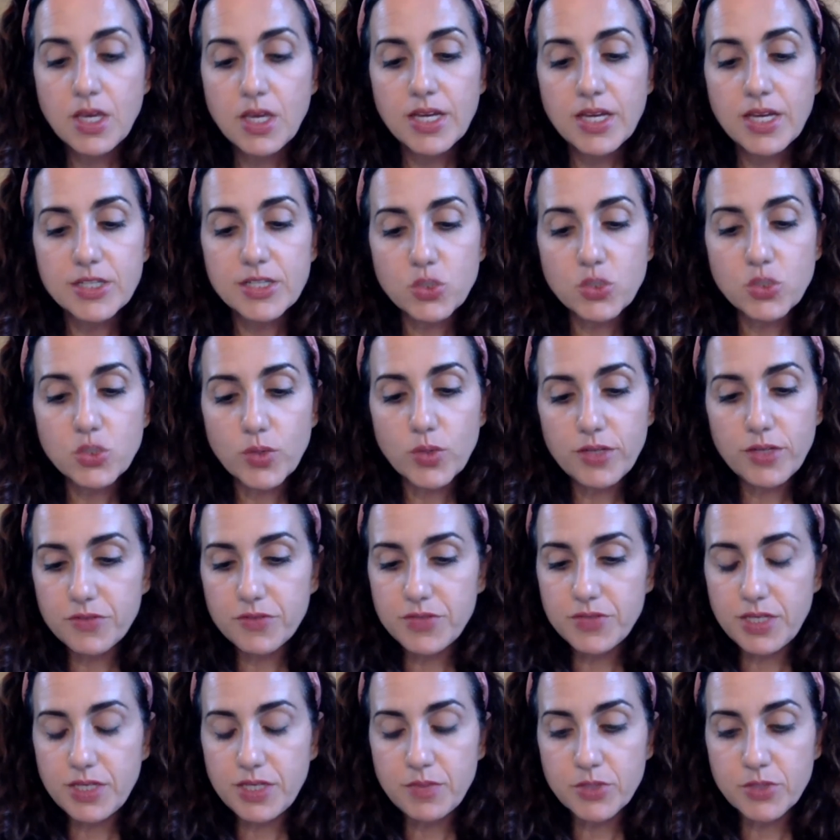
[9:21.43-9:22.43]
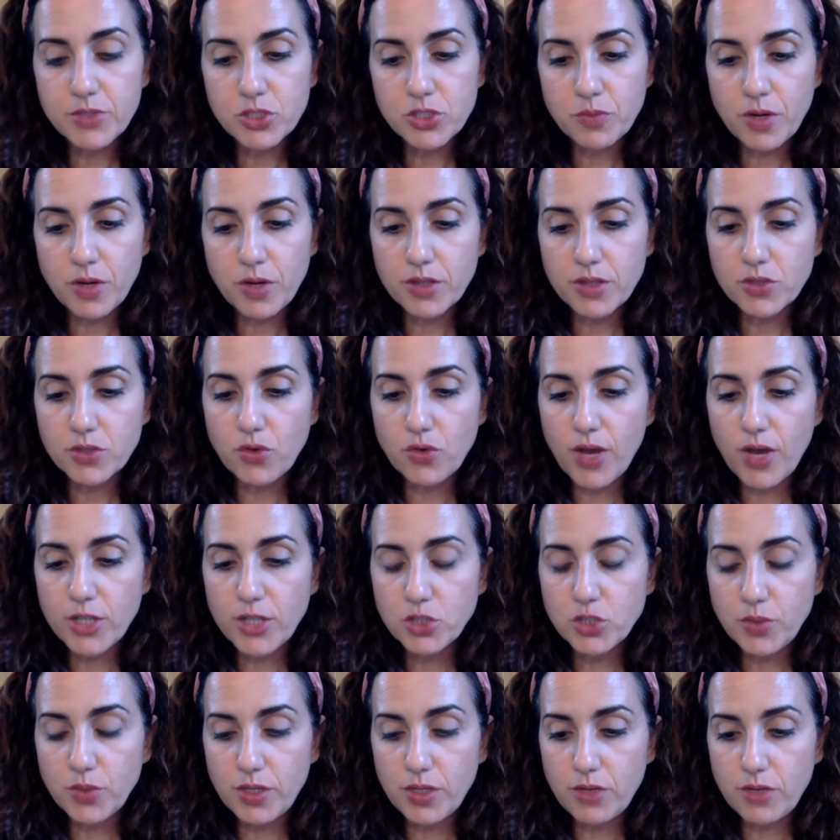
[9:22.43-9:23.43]
In 2015, Mr. Marx
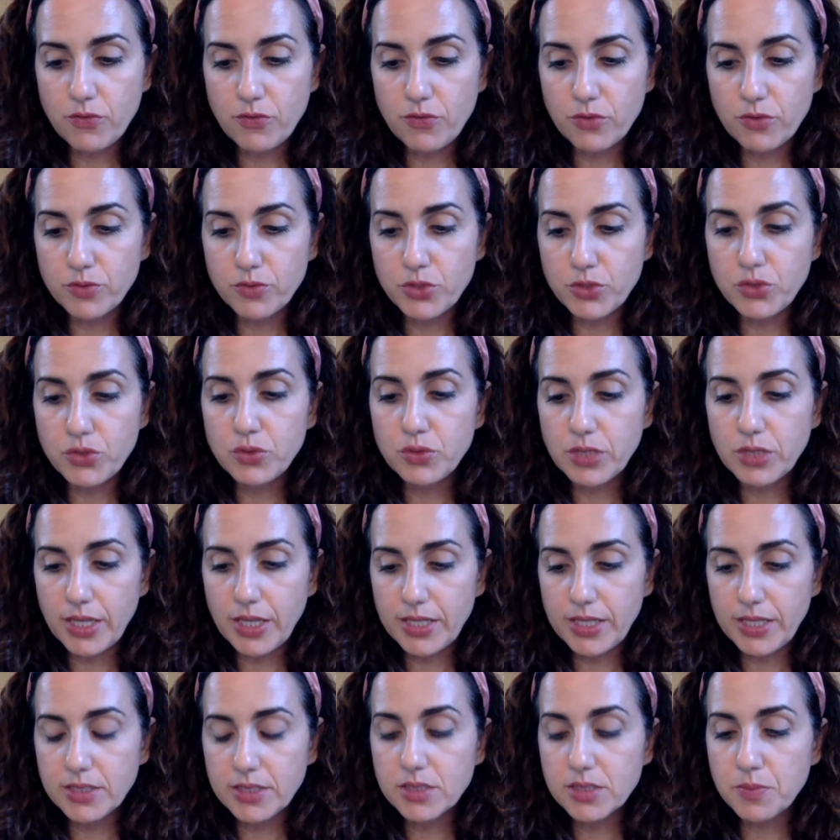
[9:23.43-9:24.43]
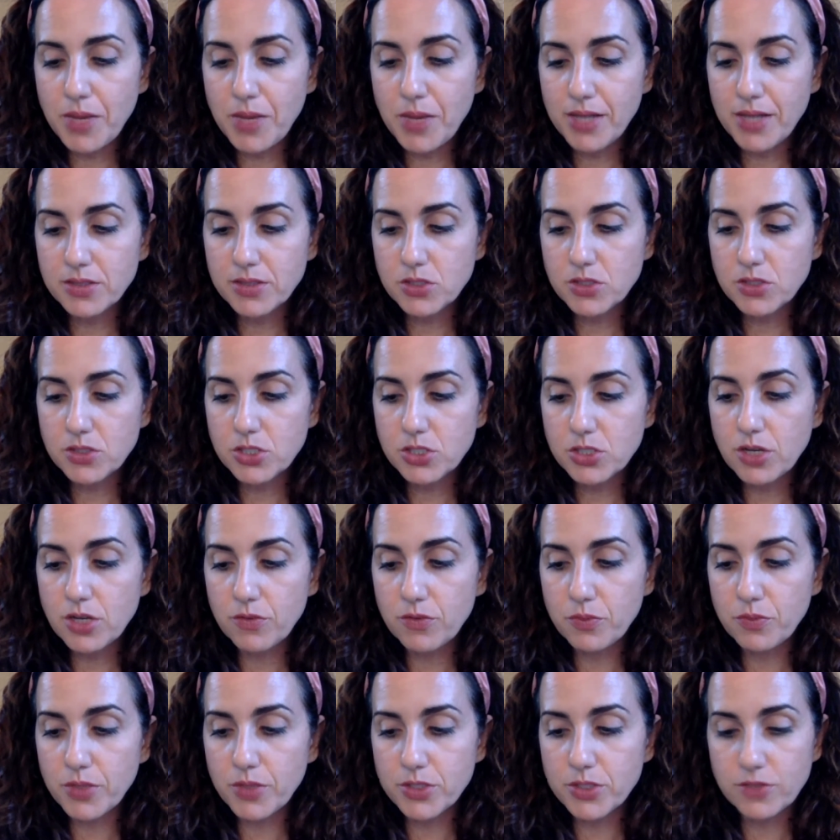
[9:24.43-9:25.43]
graduated from Tulane's Master
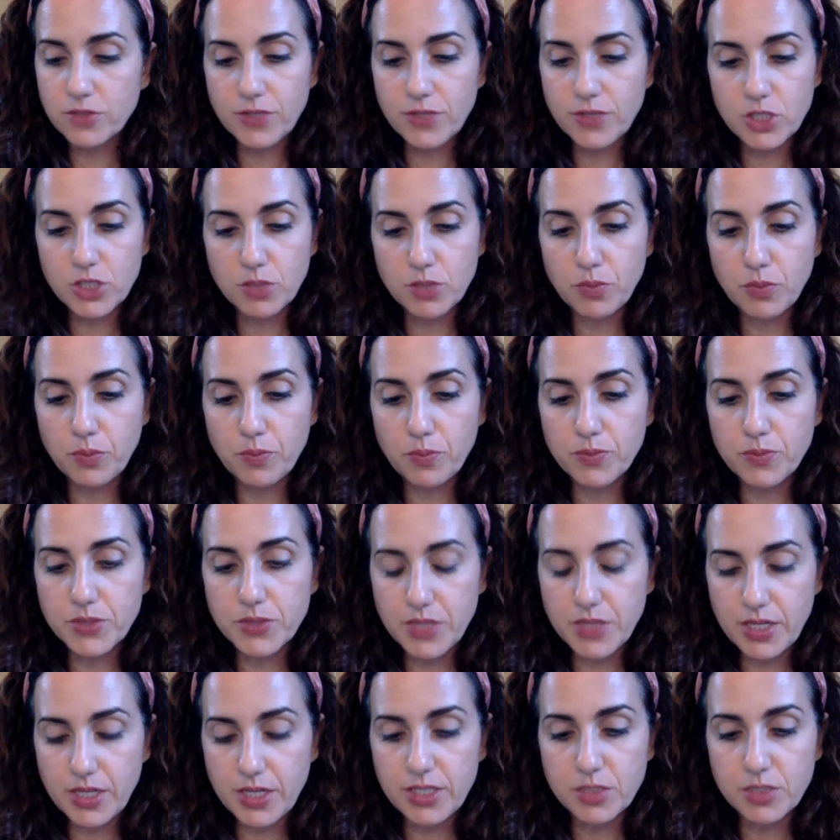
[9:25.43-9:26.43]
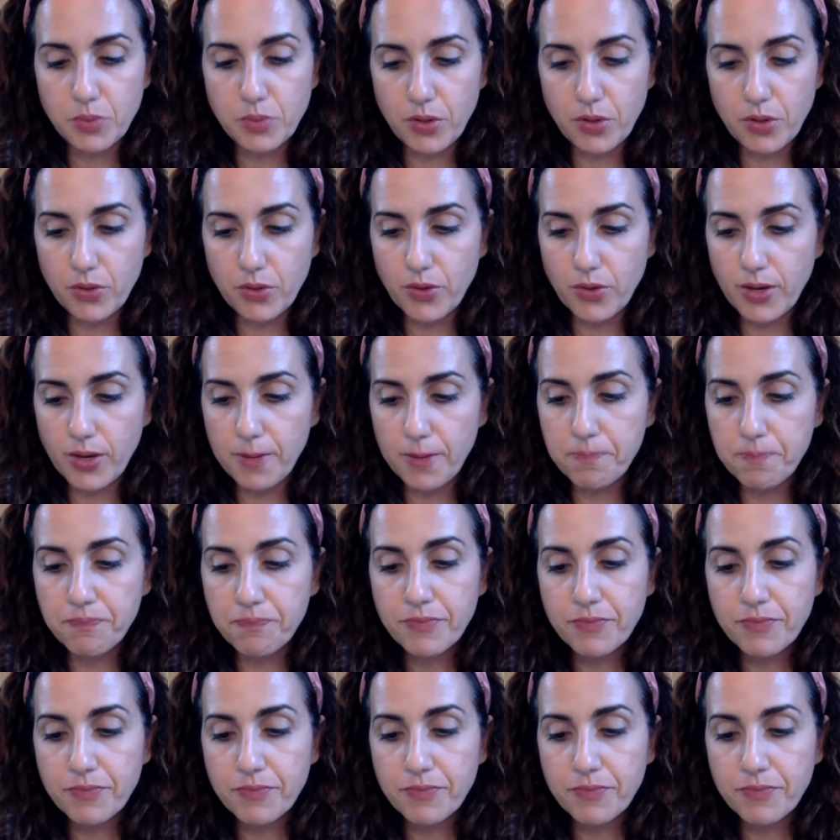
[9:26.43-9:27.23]
of Preservation Studies program